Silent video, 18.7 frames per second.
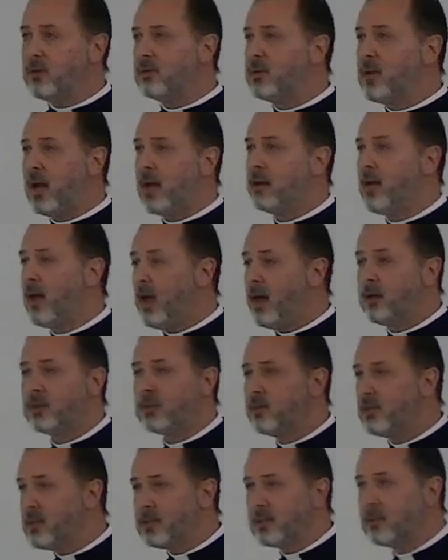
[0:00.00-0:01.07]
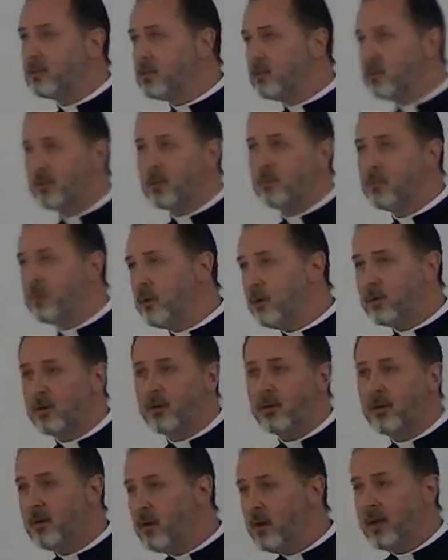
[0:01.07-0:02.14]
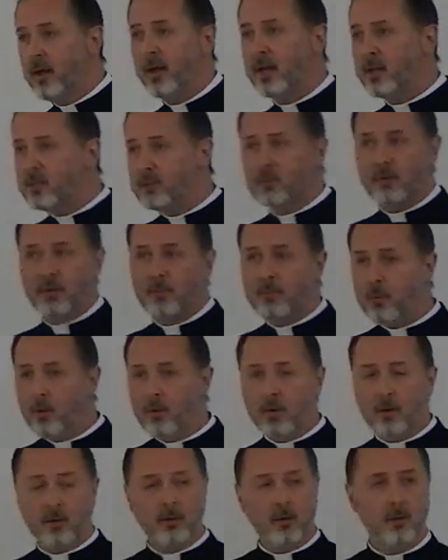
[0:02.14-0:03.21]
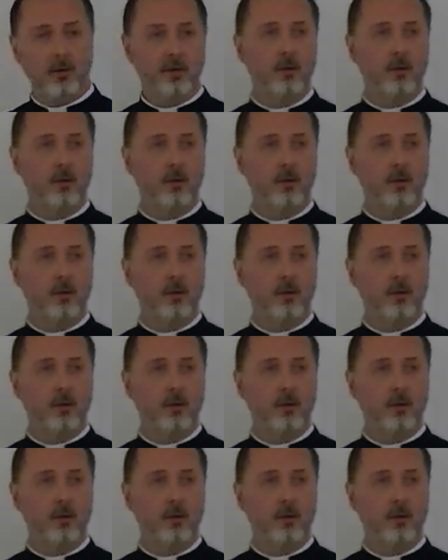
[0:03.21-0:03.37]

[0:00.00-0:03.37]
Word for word: your data entries into the computer, and it's really boring,